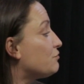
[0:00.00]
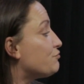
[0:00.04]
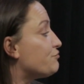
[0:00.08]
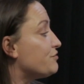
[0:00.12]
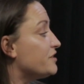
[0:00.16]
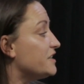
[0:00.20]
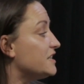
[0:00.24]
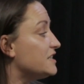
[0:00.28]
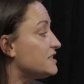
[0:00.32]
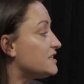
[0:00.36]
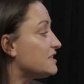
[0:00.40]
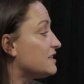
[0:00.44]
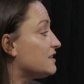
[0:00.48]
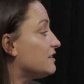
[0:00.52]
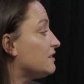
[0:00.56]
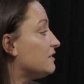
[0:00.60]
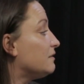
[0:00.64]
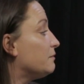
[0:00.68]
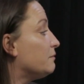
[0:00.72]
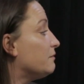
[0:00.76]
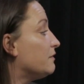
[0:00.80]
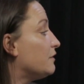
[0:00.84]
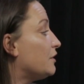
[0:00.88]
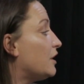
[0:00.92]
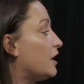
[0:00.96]
the
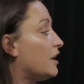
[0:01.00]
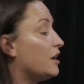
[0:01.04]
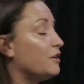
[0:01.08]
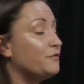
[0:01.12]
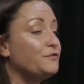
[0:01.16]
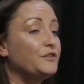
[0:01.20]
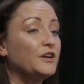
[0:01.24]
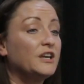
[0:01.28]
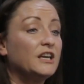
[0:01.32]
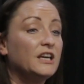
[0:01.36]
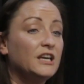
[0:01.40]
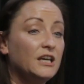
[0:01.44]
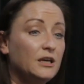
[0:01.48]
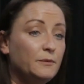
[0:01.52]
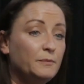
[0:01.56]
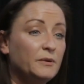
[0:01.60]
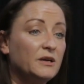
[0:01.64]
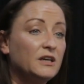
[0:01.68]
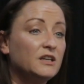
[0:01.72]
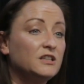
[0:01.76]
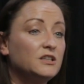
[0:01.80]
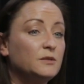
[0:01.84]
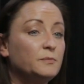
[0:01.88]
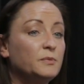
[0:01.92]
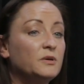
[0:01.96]
reason for
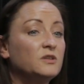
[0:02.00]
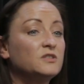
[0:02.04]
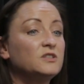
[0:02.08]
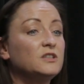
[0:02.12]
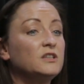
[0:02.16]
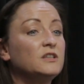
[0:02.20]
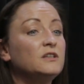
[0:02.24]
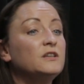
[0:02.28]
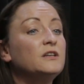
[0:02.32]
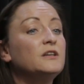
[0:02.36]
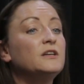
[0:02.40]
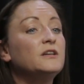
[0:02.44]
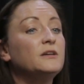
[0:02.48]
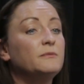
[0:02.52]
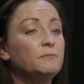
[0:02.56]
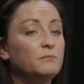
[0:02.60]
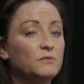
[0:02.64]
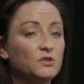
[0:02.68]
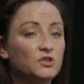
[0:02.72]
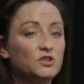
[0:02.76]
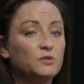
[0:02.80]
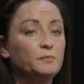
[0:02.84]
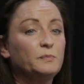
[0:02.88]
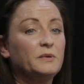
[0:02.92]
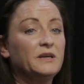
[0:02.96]
keeping a deposit
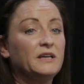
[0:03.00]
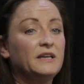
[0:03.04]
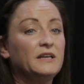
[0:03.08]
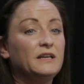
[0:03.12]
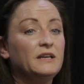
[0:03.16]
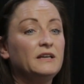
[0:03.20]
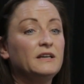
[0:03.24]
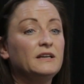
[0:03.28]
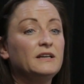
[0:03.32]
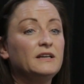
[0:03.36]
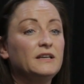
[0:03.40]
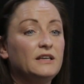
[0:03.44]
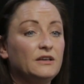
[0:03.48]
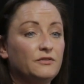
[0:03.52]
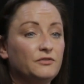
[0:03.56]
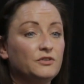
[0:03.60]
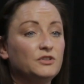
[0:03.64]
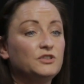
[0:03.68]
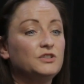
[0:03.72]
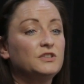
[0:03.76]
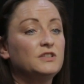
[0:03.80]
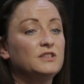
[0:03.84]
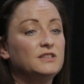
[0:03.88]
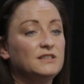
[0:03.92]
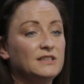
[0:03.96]
must be
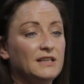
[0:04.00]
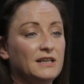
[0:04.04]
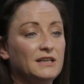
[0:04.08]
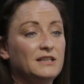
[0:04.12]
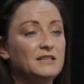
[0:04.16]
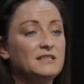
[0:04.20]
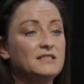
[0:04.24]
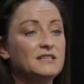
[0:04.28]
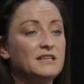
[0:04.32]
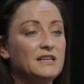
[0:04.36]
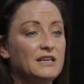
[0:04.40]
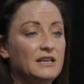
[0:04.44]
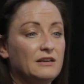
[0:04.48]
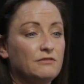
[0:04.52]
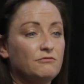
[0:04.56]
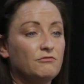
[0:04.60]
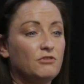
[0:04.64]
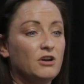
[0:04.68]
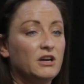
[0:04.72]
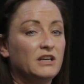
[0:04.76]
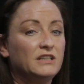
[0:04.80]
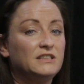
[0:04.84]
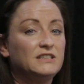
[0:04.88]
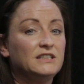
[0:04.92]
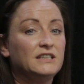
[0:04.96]
given to the tenant in
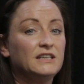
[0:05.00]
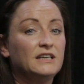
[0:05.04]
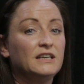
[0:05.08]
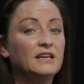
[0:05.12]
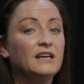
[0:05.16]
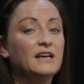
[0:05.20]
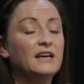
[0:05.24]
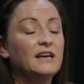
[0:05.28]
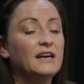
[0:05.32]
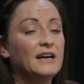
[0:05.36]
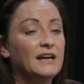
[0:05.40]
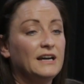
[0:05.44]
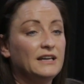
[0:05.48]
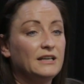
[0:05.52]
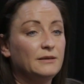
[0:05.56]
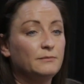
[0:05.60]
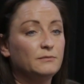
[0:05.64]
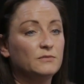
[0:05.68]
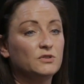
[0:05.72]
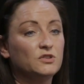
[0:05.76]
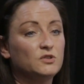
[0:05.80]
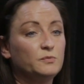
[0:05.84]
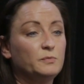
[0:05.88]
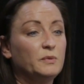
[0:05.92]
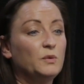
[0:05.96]
writing, and it
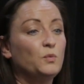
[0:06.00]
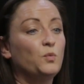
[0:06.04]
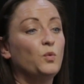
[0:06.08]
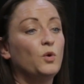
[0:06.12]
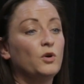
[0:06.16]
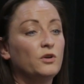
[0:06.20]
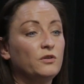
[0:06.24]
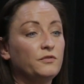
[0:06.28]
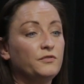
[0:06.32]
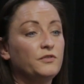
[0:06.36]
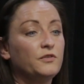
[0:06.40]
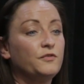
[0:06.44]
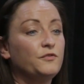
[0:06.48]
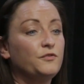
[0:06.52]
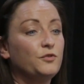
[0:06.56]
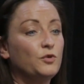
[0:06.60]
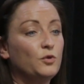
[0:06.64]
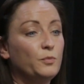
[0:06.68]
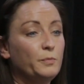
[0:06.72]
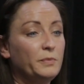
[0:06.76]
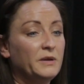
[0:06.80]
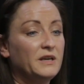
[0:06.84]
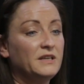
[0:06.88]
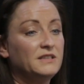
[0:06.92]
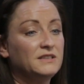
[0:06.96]
must be one of the
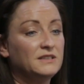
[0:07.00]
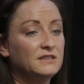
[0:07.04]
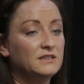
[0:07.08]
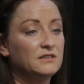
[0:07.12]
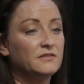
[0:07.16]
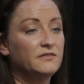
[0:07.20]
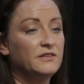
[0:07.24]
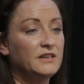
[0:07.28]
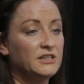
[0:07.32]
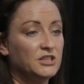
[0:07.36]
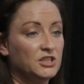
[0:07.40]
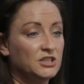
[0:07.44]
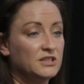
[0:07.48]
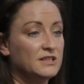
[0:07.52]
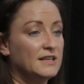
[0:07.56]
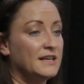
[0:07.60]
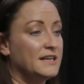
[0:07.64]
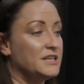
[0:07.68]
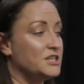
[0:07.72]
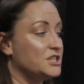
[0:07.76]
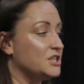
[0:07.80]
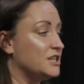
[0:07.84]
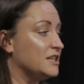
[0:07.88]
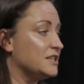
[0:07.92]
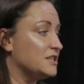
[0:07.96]
4 pieces of
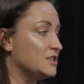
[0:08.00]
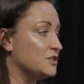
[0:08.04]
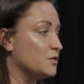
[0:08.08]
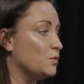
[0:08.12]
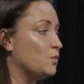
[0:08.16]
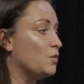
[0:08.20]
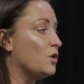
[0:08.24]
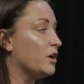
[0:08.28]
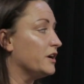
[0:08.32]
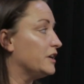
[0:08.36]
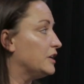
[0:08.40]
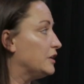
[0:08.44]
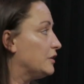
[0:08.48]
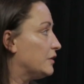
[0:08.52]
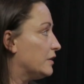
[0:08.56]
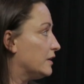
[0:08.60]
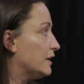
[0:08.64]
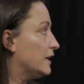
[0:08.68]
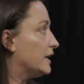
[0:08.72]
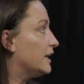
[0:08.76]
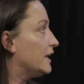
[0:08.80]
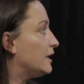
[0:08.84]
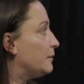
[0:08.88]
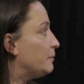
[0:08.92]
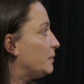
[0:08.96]
legislation as to why you
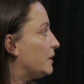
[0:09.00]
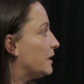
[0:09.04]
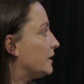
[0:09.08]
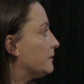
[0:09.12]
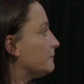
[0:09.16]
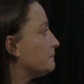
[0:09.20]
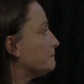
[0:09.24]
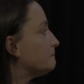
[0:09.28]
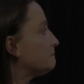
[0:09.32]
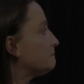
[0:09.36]
can keep it.